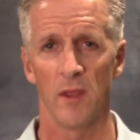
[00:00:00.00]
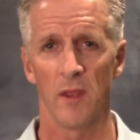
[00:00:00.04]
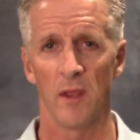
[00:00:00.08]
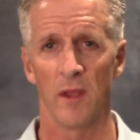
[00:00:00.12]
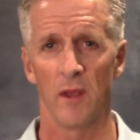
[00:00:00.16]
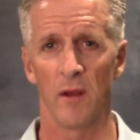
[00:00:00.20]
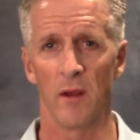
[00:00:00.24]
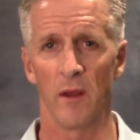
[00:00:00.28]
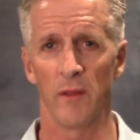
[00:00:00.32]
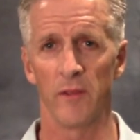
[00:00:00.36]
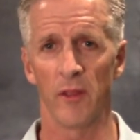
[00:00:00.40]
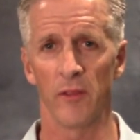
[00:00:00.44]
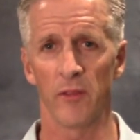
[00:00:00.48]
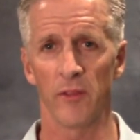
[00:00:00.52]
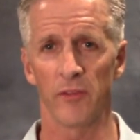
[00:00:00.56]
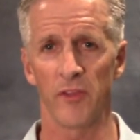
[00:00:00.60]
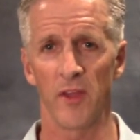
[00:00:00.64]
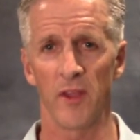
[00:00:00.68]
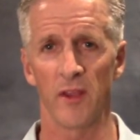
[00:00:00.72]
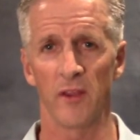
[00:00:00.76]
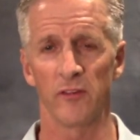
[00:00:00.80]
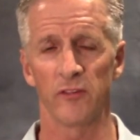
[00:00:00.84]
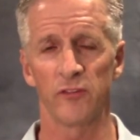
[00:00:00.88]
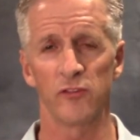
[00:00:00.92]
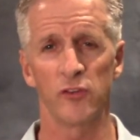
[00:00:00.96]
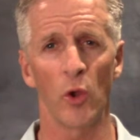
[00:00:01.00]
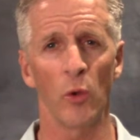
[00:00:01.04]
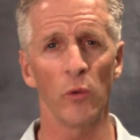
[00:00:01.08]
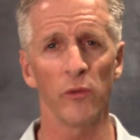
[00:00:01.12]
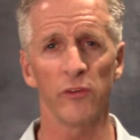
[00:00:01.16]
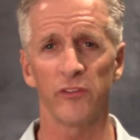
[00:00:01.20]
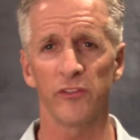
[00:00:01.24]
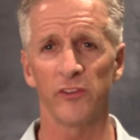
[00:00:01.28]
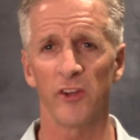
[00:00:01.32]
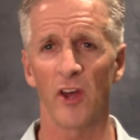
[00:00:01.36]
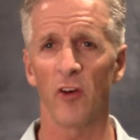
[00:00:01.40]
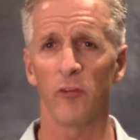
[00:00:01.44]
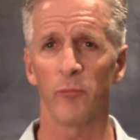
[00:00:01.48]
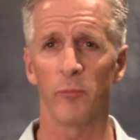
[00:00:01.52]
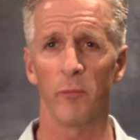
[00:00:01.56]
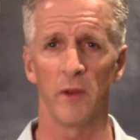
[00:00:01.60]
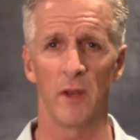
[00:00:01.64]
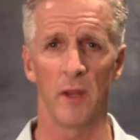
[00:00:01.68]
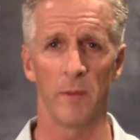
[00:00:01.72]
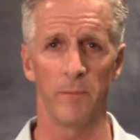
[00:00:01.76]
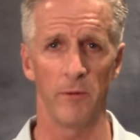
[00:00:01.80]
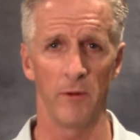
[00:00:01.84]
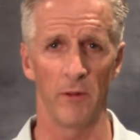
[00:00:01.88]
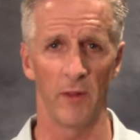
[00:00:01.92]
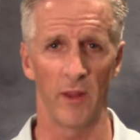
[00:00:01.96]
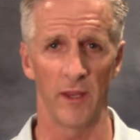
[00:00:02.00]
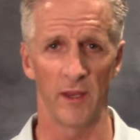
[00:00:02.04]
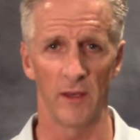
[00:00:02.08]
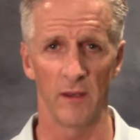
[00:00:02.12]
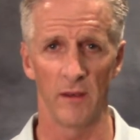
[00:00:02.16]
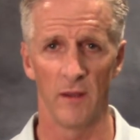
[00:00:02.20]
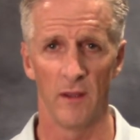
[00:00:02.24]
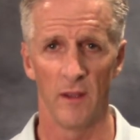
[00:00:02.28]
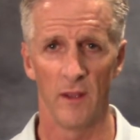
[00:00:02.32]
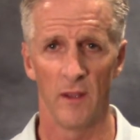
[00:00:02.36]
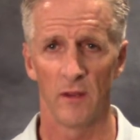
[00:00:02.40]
the other thing is don't self-manipulate.